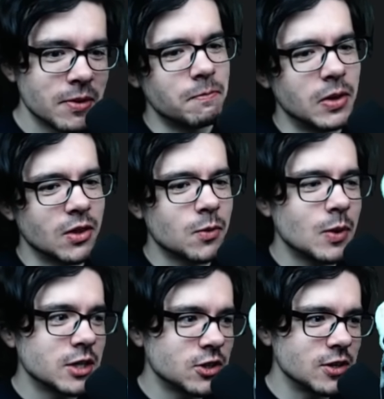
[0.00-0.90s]
But the
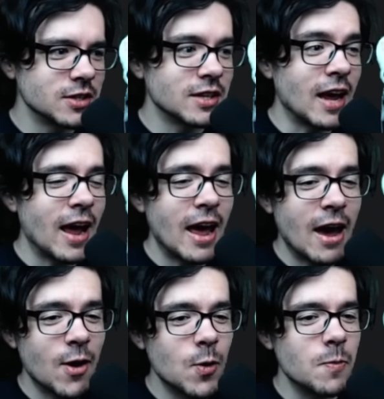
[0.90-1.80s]
question is,
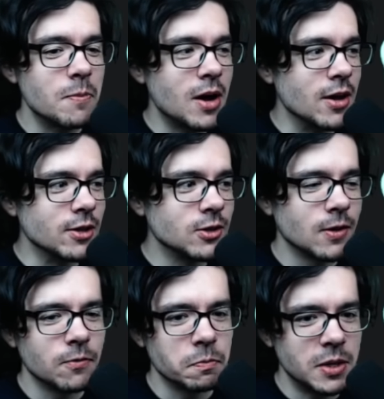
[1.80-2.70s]
how much
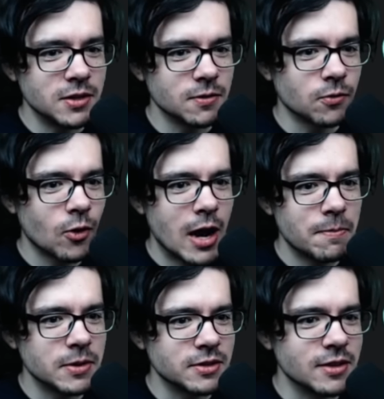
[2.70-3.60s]
of a piece of crap
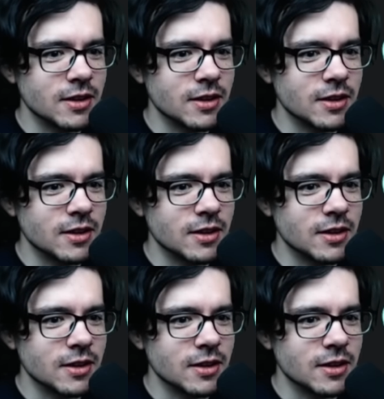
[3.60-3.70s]
is it?